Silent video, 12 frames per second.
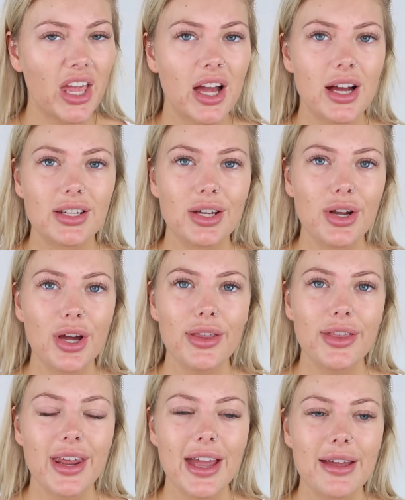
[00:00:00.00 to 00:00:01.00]
I don't know
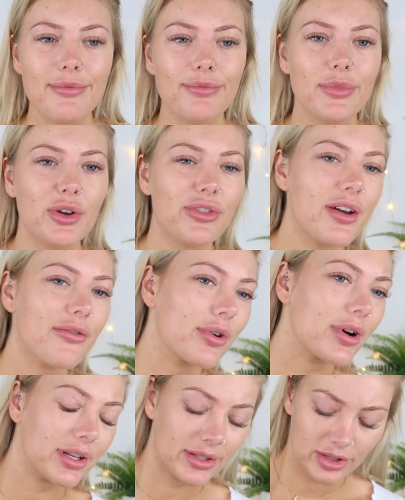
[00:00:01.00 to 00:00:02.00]
the name of the other
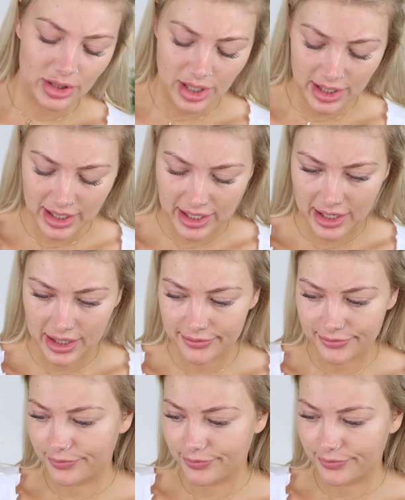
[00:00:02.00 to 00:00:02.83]
one. Should I get it?